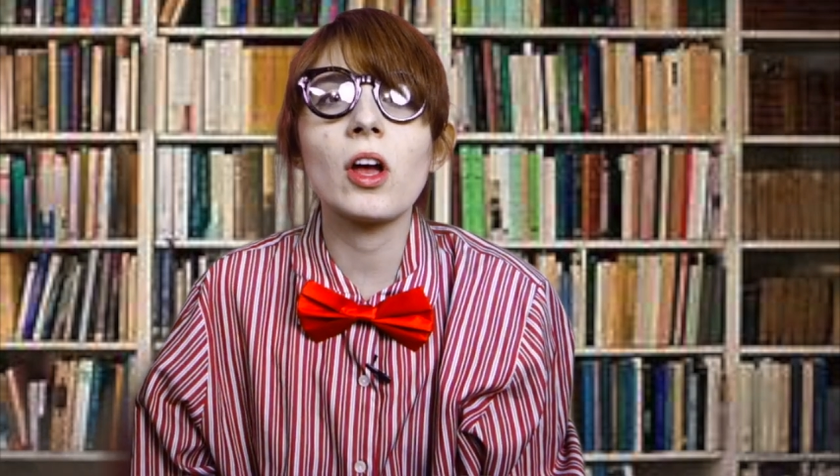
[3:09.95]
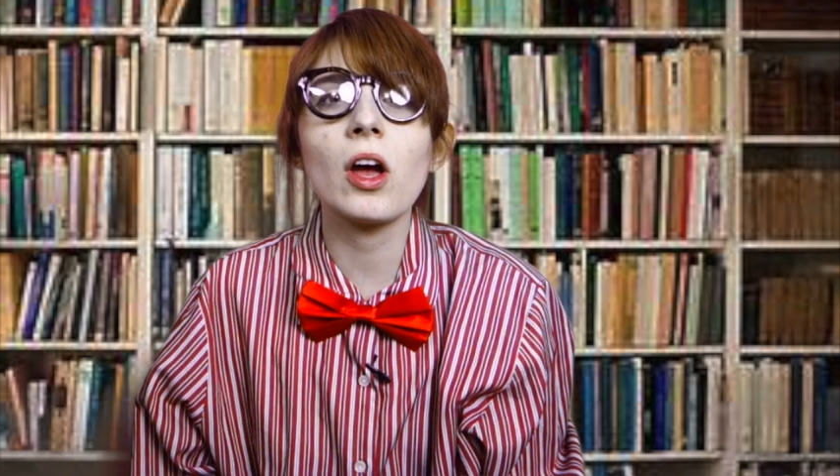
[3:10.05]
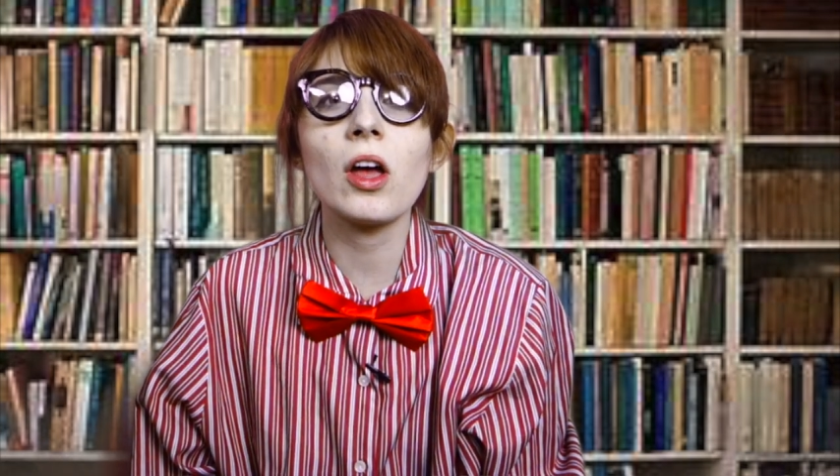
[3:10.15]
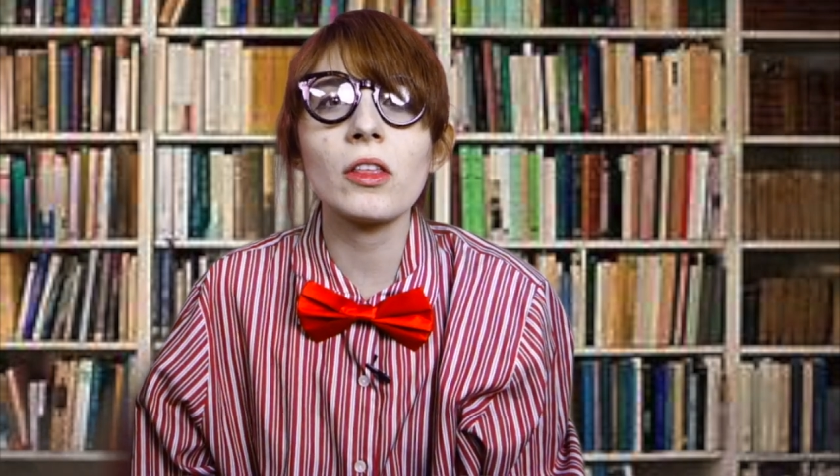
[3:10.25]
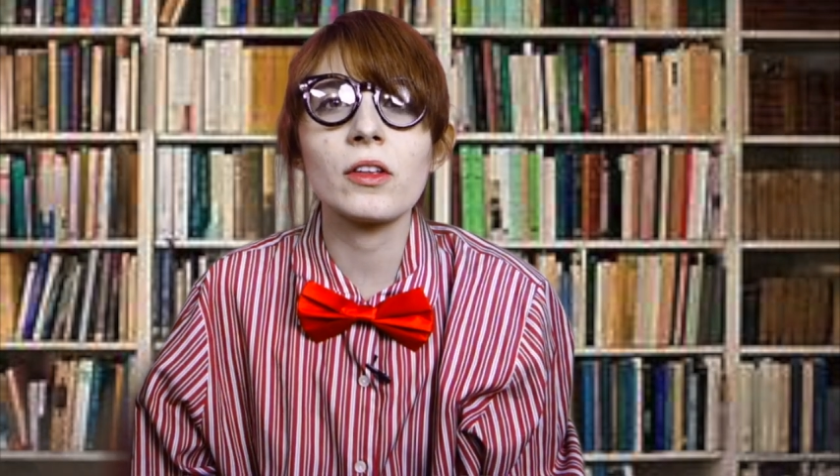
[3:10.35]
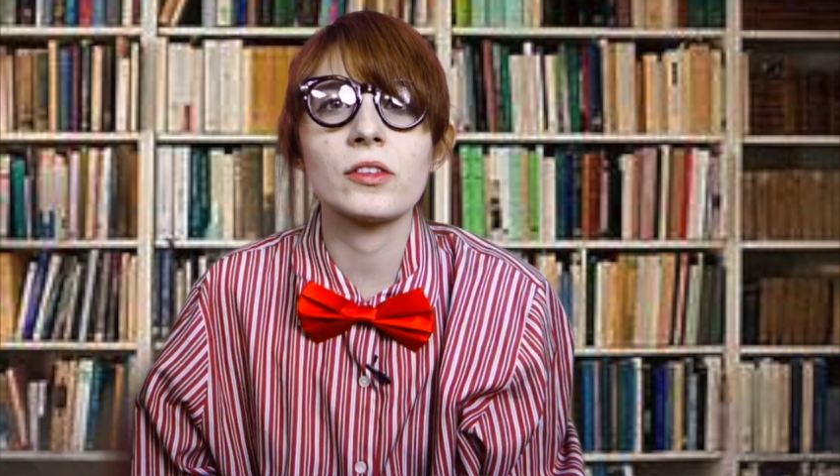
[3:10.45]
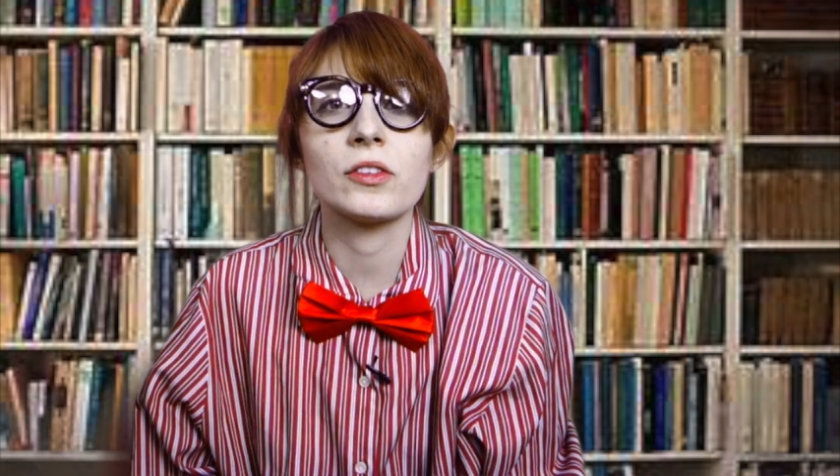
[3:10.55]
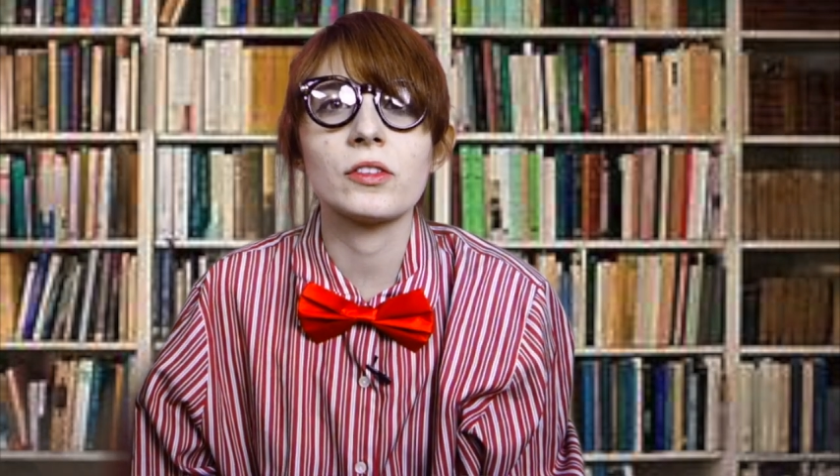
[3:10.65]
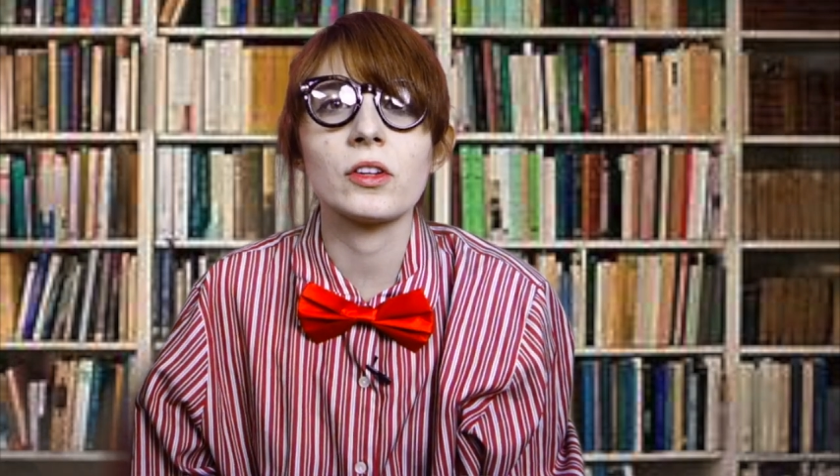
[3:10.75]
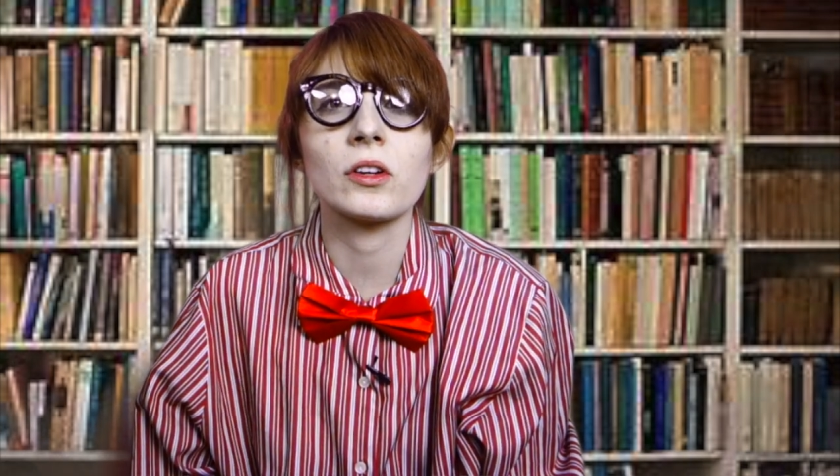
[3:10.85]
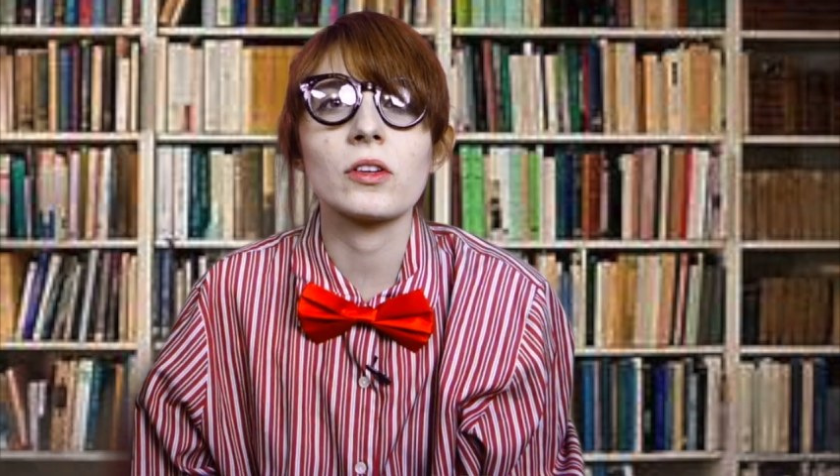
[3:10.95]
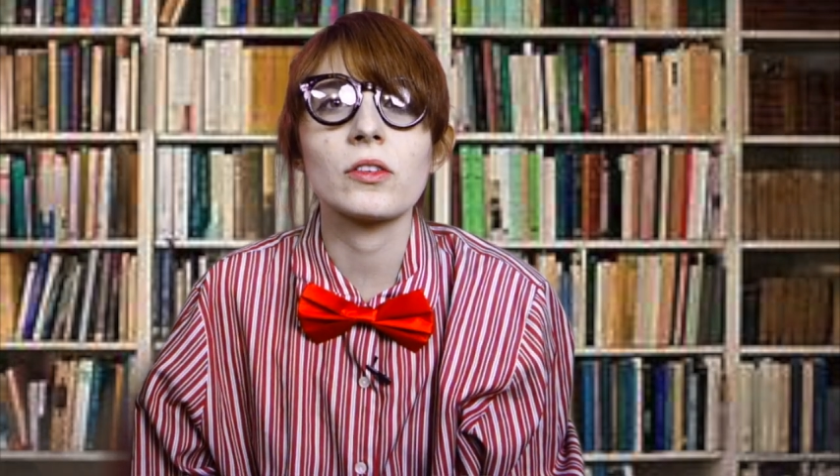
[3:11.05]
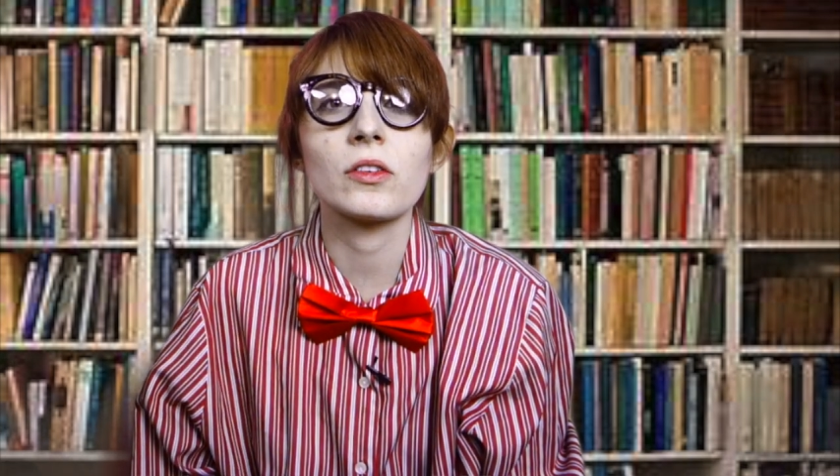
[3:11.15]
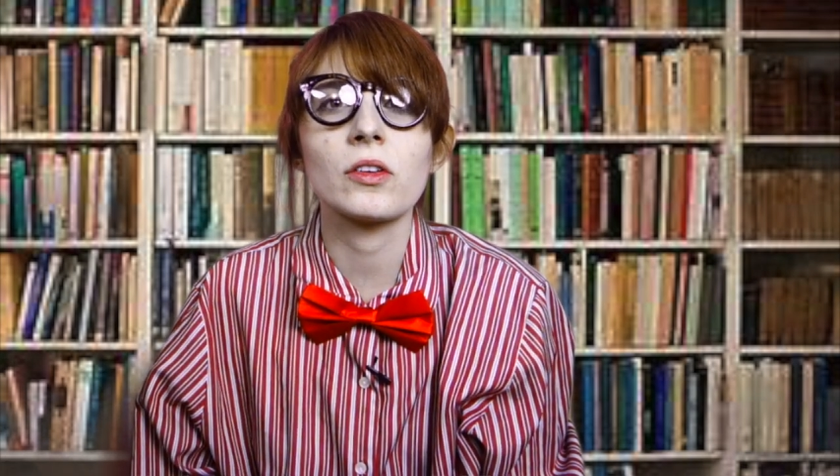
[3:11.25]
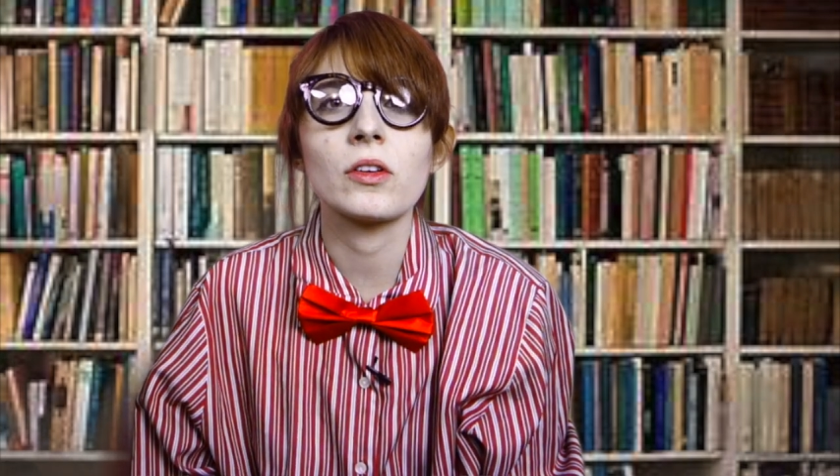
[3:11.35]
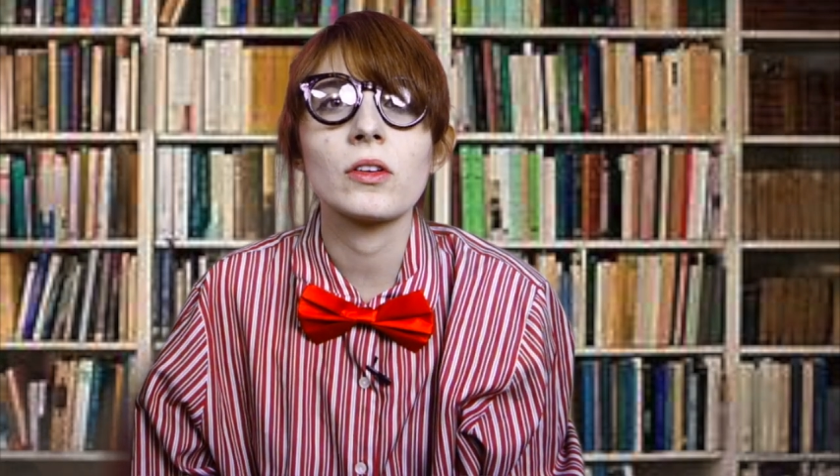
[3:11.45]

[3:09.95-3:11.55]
Gothcasters?